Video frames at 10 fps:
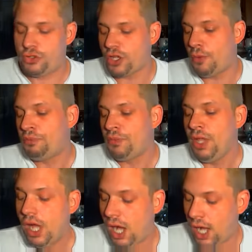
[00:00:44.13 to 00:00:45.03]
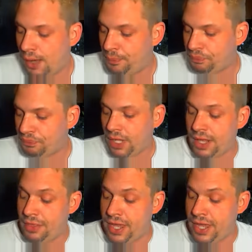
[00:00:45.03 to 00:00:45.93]
So,
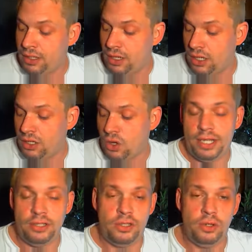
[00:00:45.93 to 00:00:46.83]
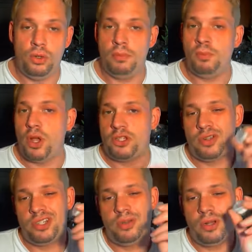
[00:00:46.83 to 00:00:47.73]
and then go ahead and do moisturizing.